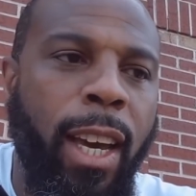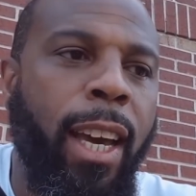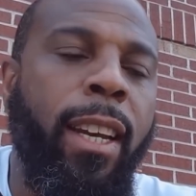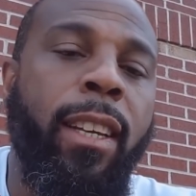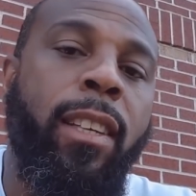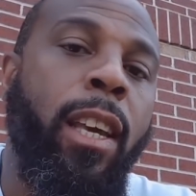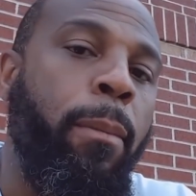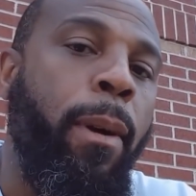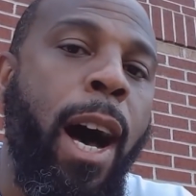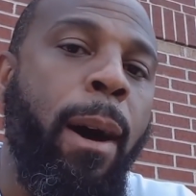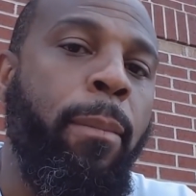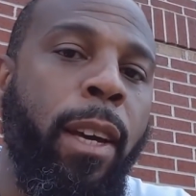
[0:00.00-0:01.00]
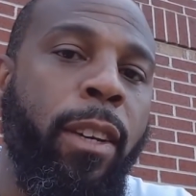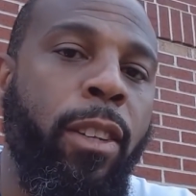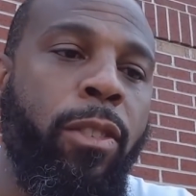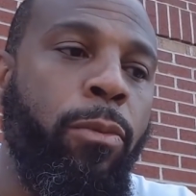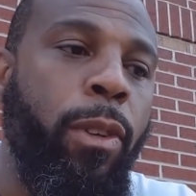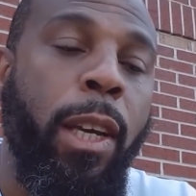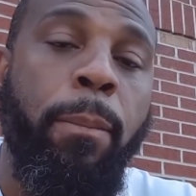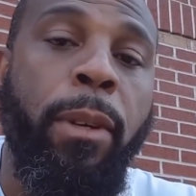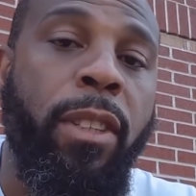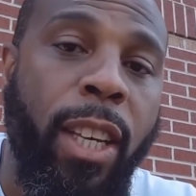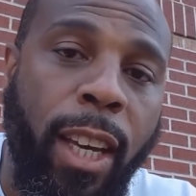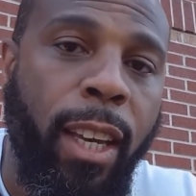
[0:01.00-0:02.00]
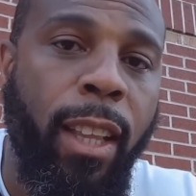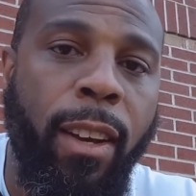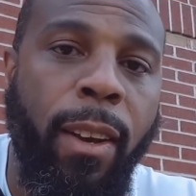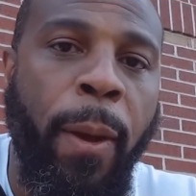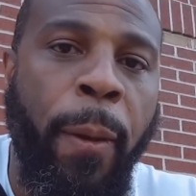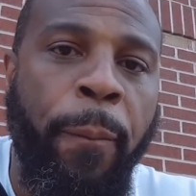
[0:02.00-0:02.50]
in this hip-hop industry in particular.